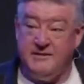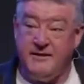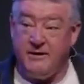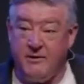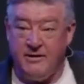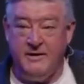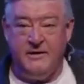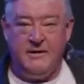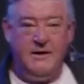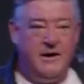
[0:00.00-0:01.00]
you know.
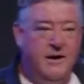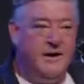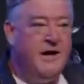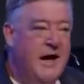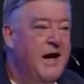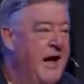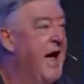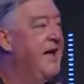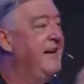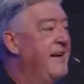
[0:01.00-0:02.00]

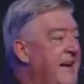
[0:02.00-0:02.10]
And